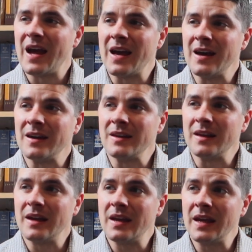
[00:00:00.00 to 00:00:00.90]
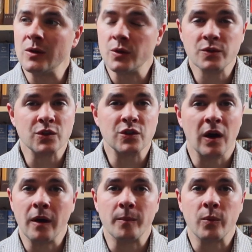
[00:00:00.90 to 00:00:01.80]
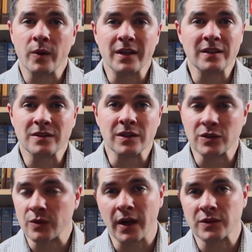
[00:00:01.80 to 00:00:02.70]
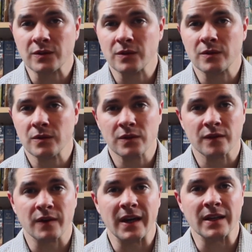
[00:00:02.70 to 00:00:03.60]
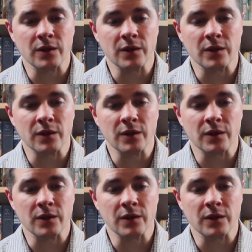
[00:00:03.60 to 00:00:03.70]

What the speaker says: and he loses hope when he sees Christ crucified.